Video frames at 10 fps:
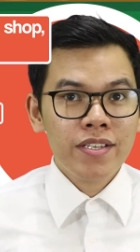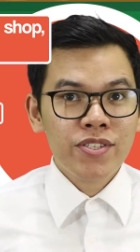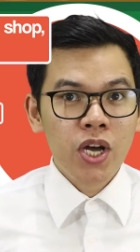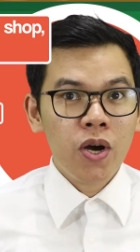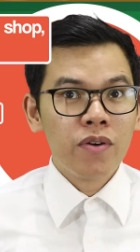
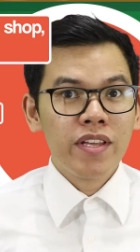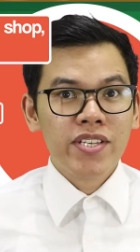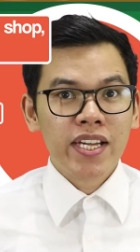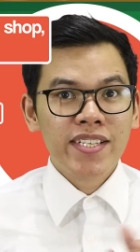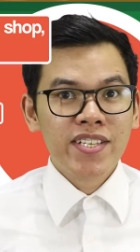So the
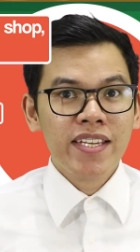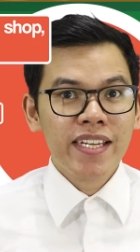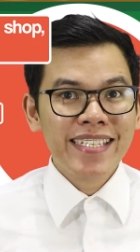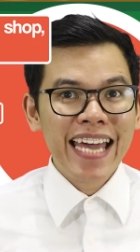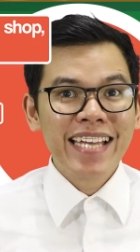second
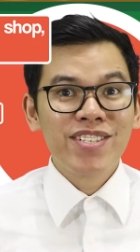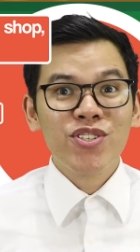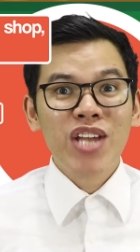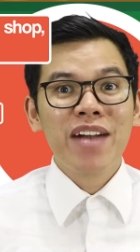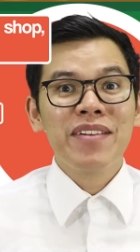sentence has
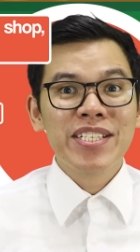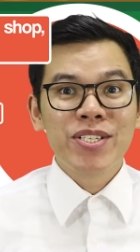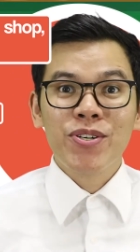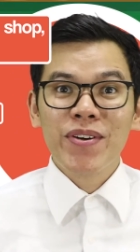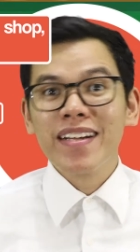
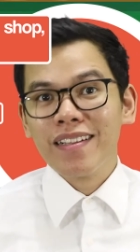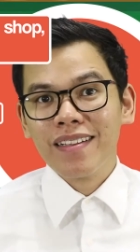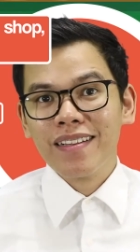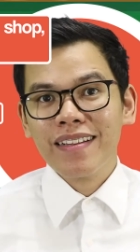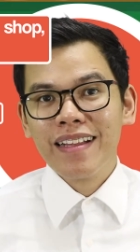Jerry's
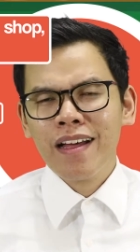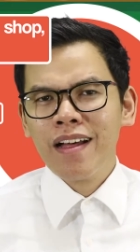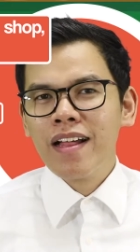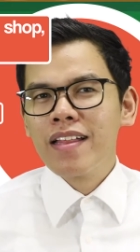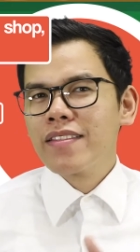Grill.
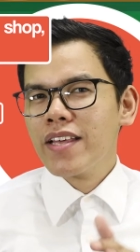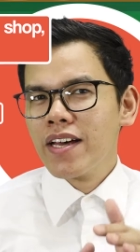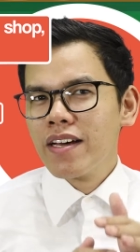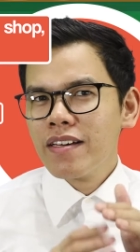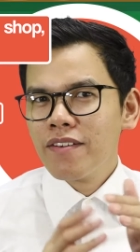
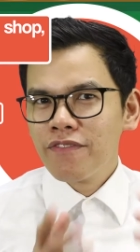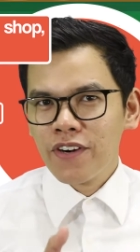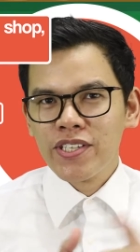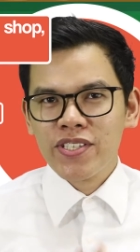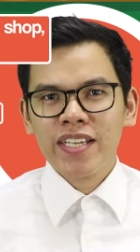The
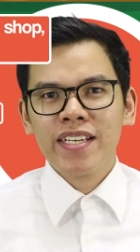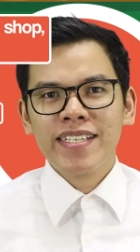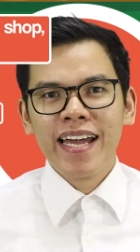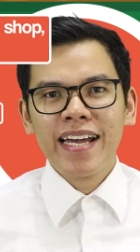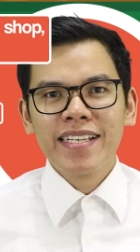first
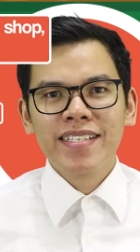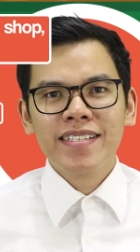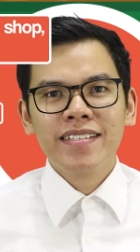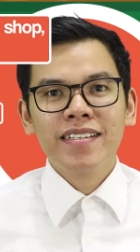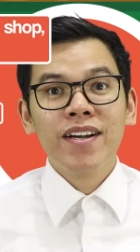sentence
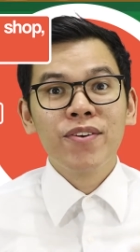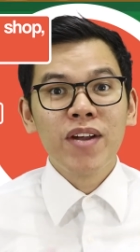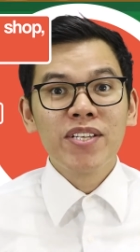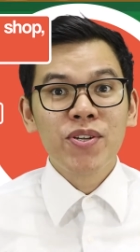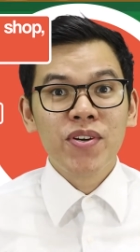has
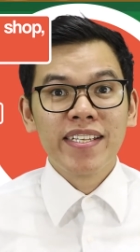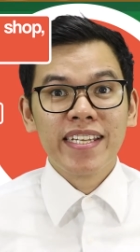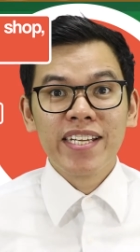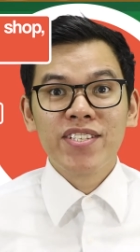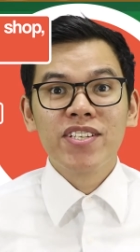restaurant.
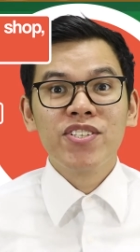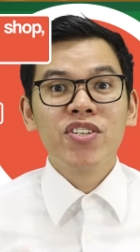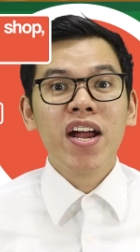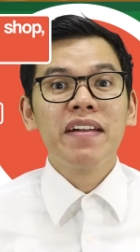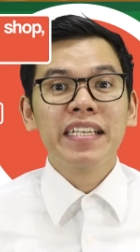It's a
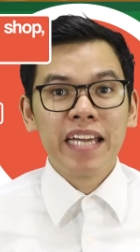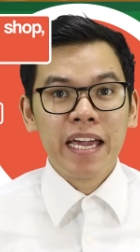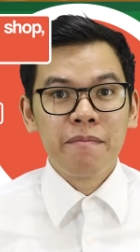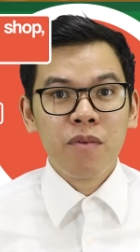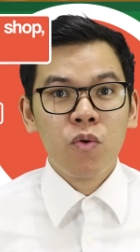generic
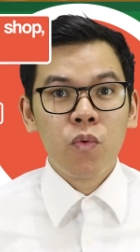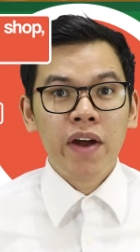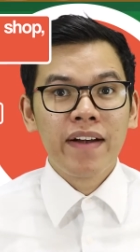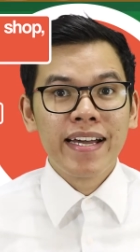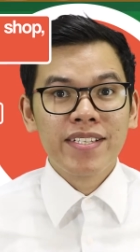name,
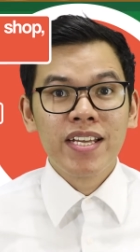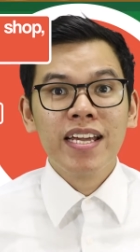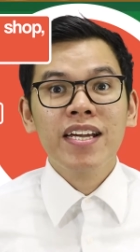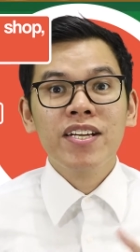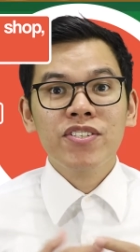whereas
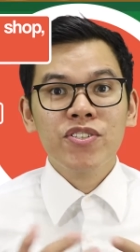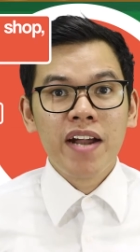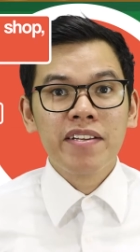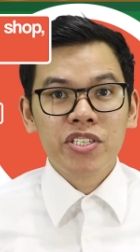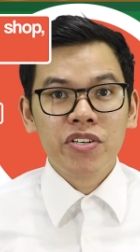
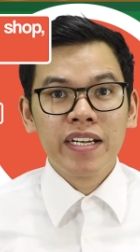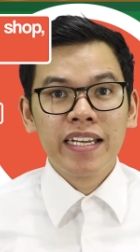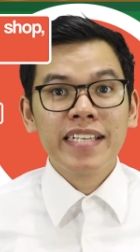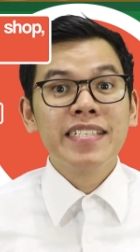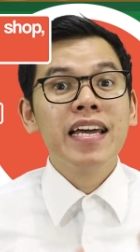Jerry's
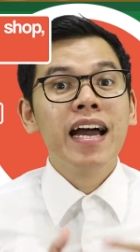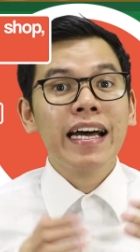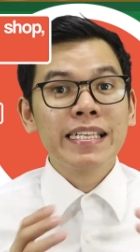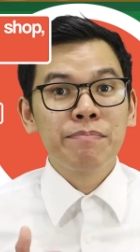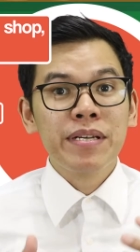Grill is
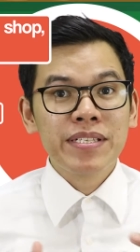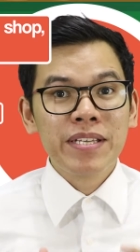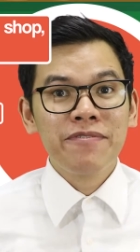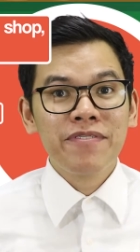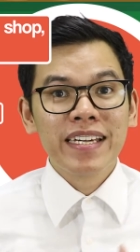a
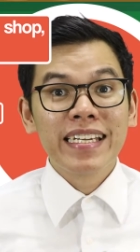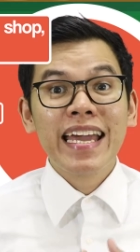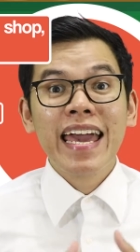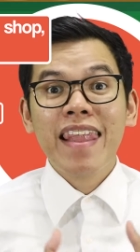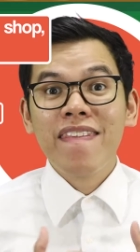specific
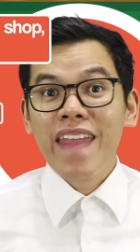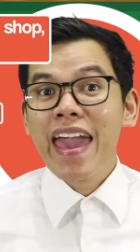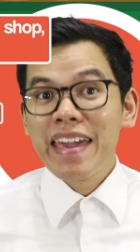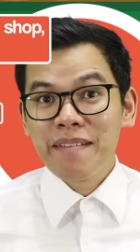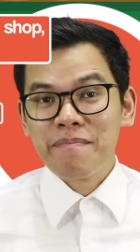
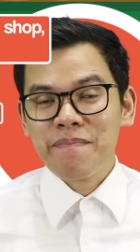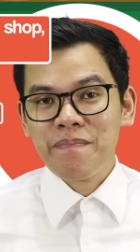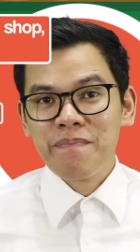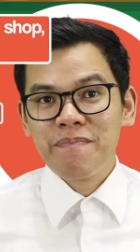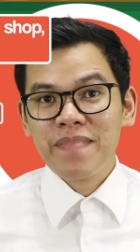name.
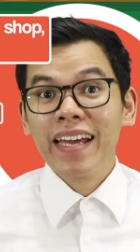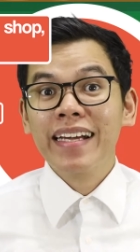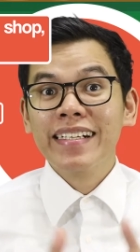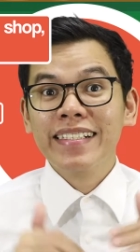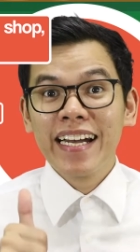
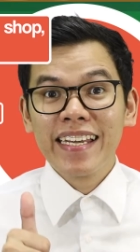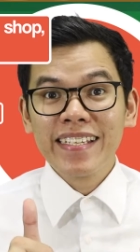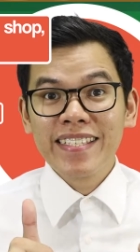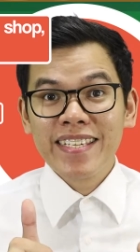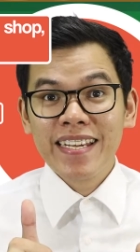Got
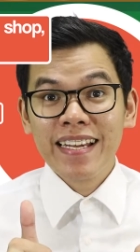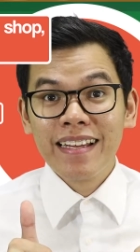it?